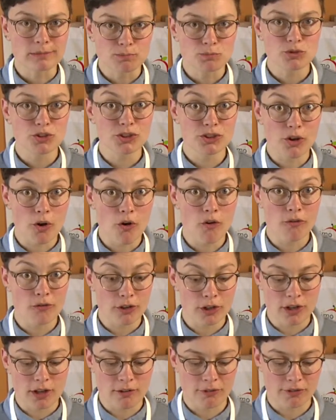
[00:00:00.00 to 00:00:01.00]
So
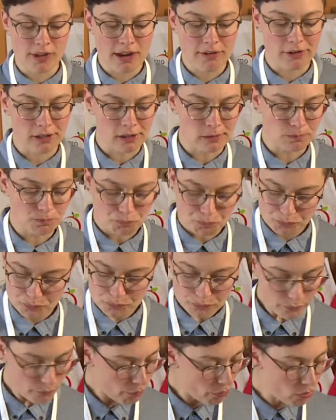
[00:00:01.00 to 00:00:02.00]
full of flavor.
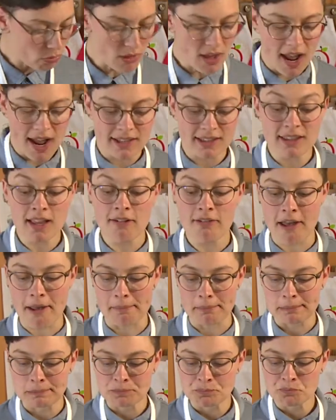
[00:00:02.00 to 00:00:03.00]
I love it.
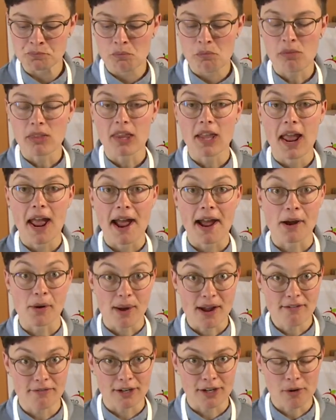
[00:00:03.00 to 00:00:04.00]

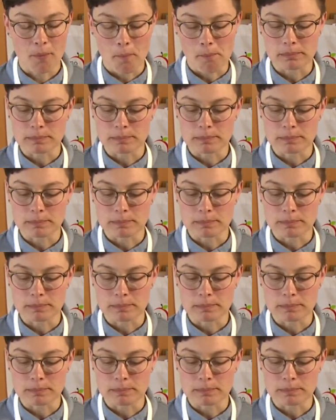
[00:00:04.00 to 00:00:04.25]
However,